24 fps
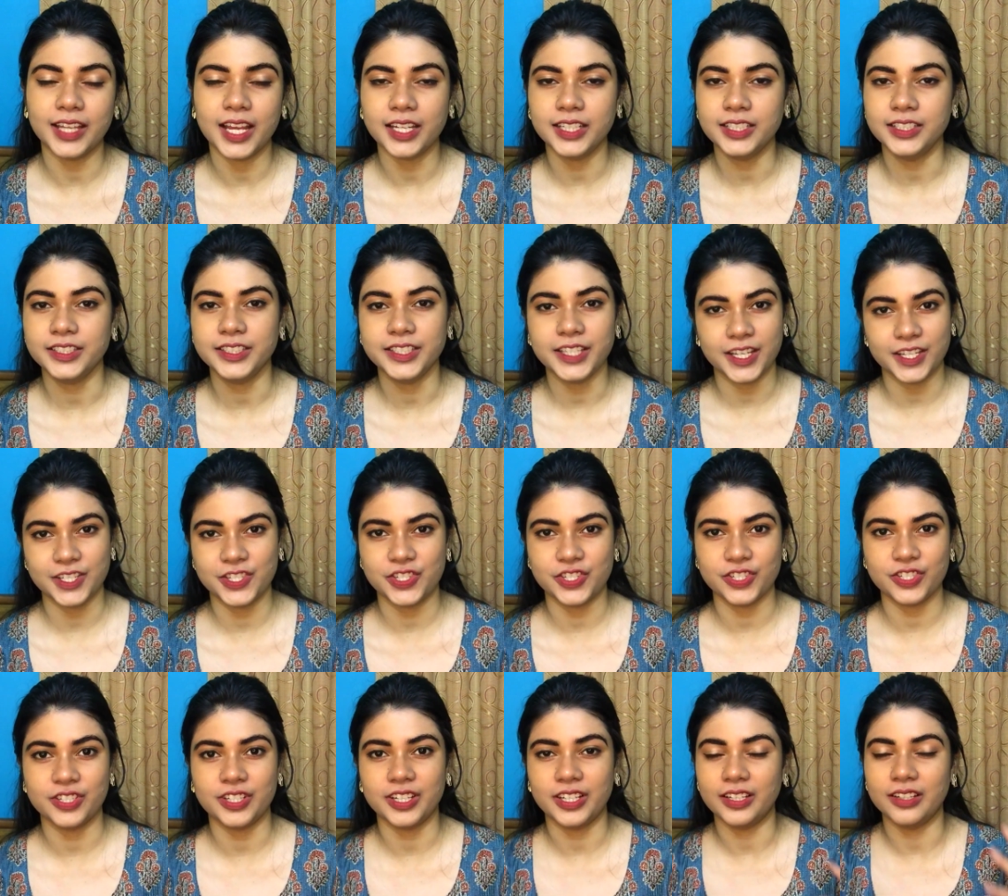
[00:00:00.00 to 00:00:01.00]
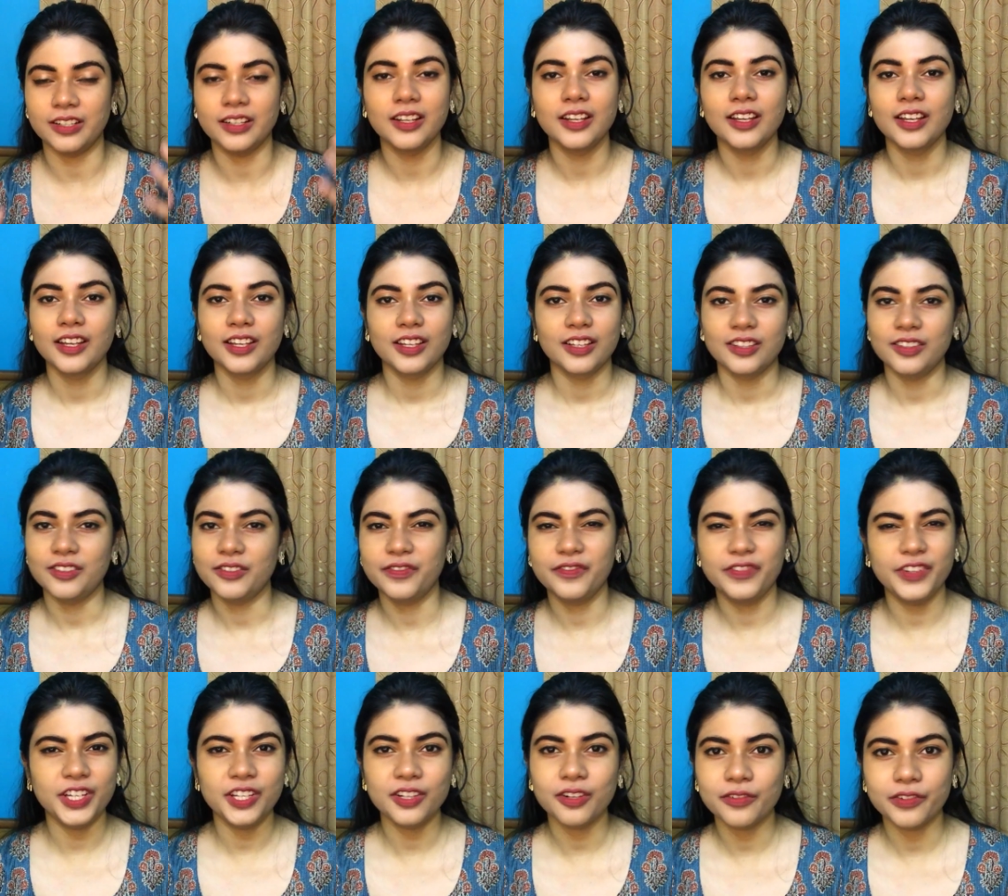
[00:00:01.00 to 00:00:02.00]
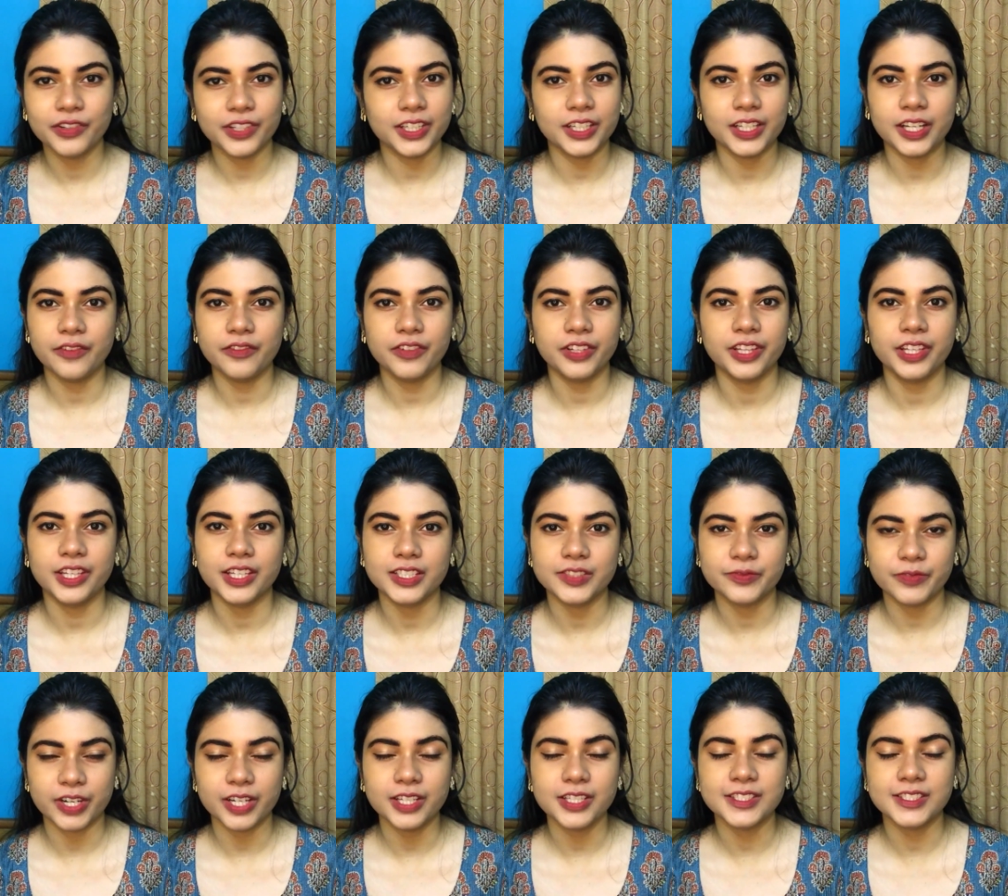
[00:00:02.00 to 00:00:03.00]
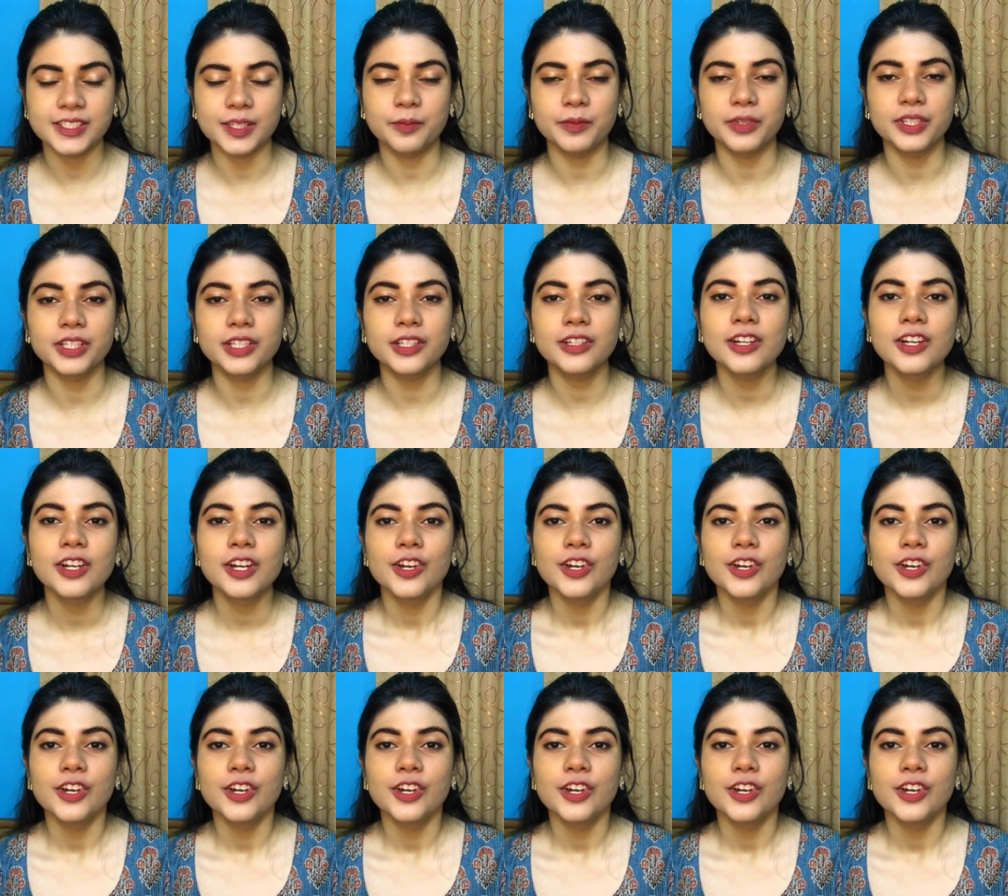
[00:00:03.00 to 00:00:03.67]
that the texture and the feel of it and everything is very similar